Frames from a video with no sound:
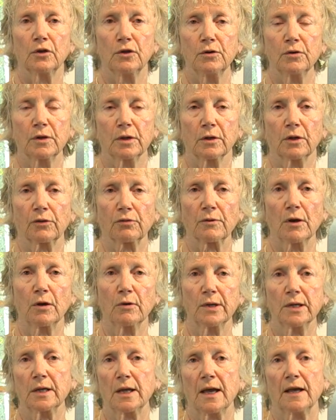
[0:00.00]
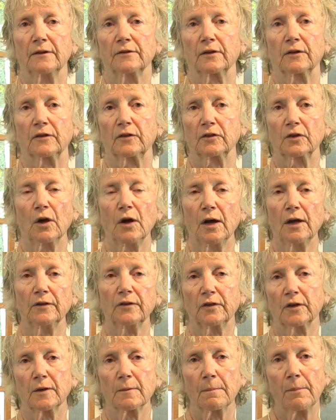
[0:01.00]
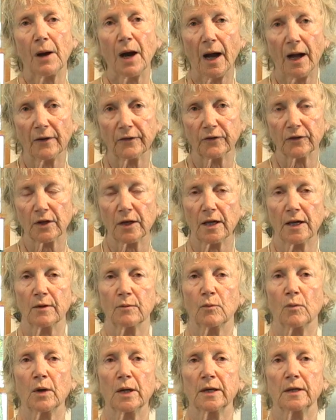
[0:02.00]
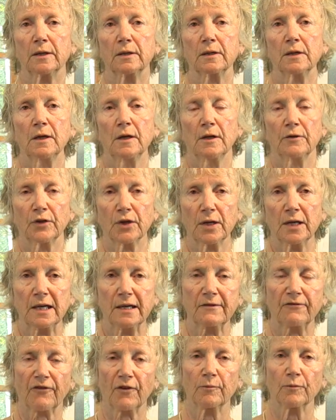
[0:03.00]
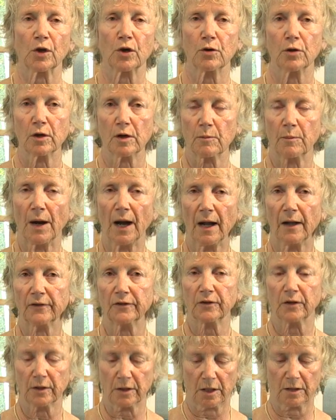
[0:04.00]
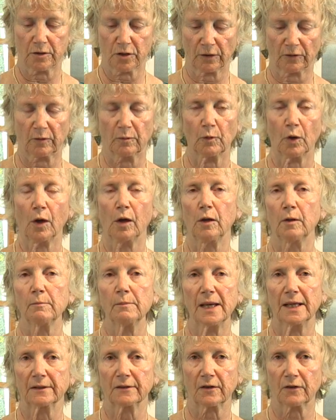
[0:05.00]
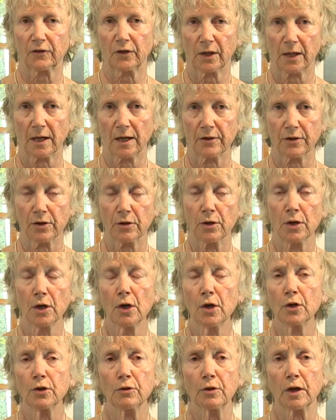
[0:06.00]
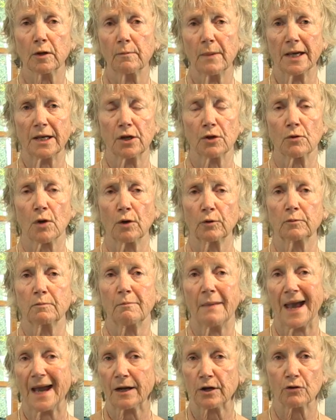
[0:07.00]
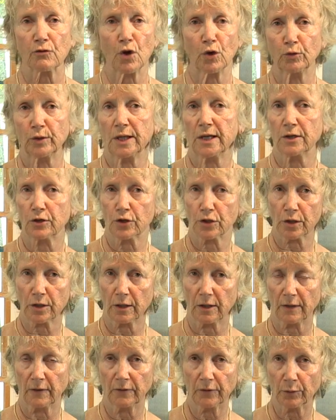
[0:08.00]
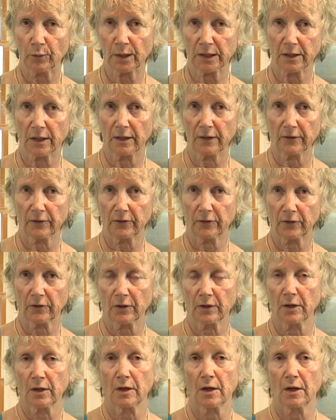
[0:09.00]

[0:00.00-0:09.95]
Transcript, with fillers: You can throw it as a sauce in pasta, and when the heat from the cooked pasta, it just all melts together. You can make your own macaroni and cheese with this.